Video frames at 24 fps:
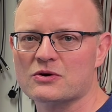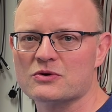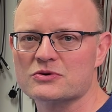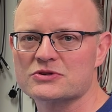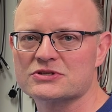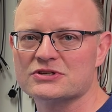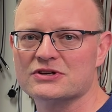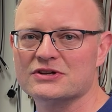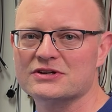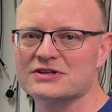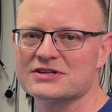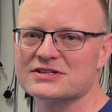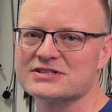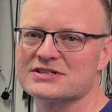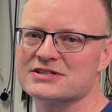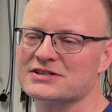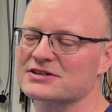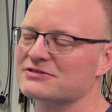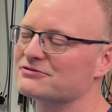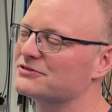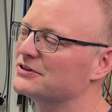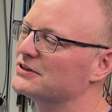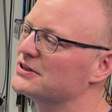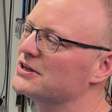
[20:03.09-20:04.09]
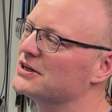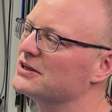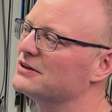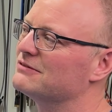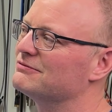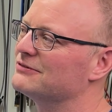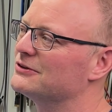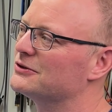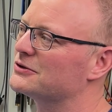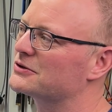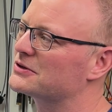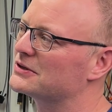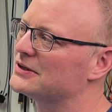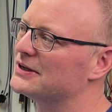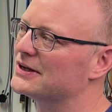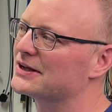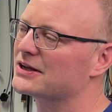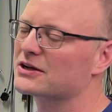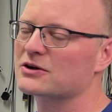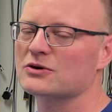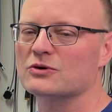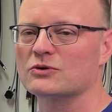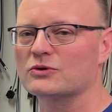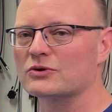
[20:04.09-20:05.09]
so it doesn't really look like
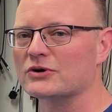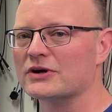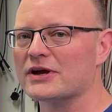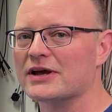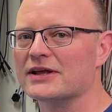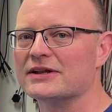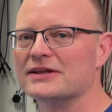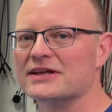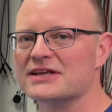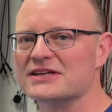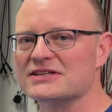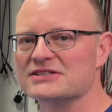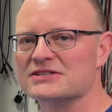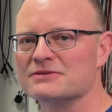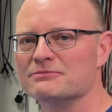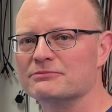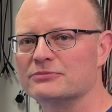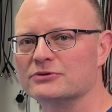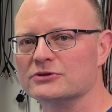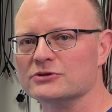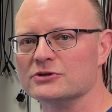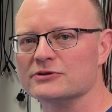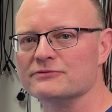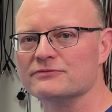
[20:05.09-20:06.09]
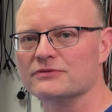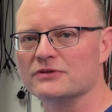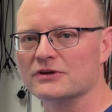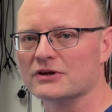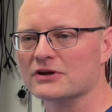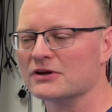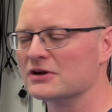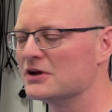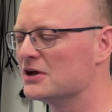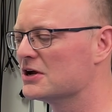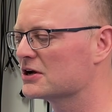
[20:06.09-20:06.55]
Korad has improved the